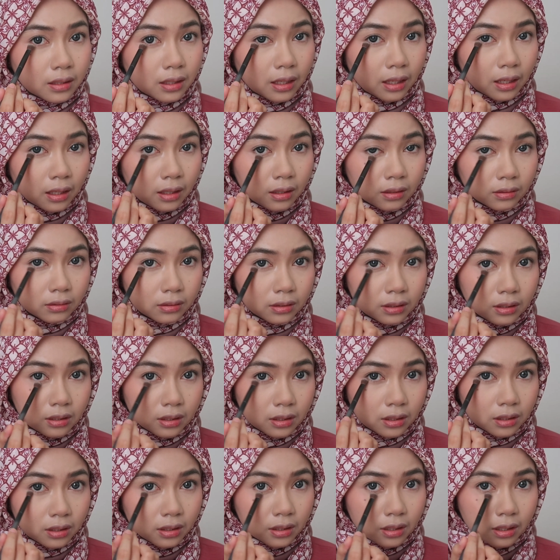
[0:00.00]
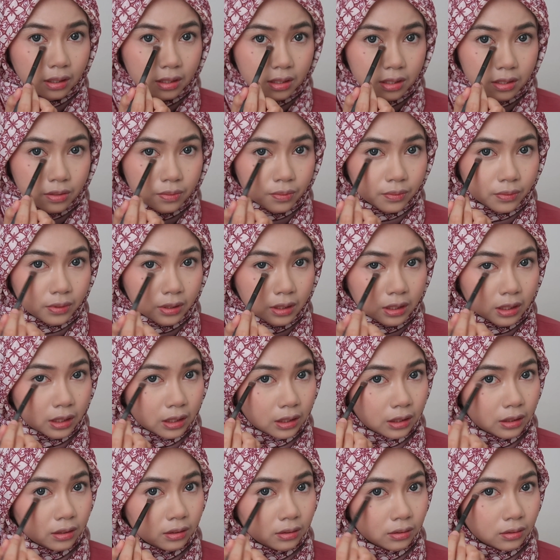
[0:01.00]
Down here as
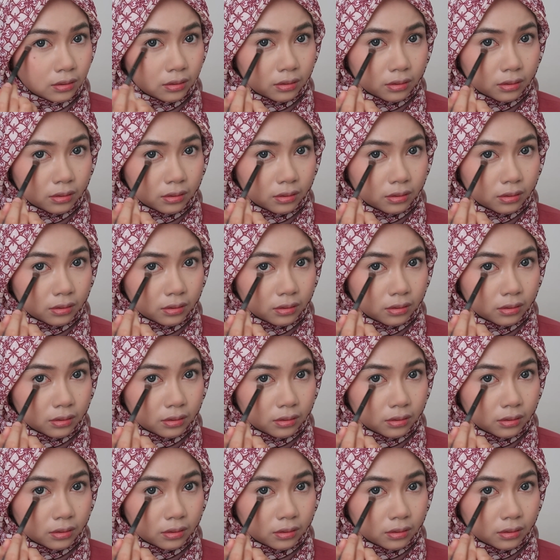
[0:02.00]
well.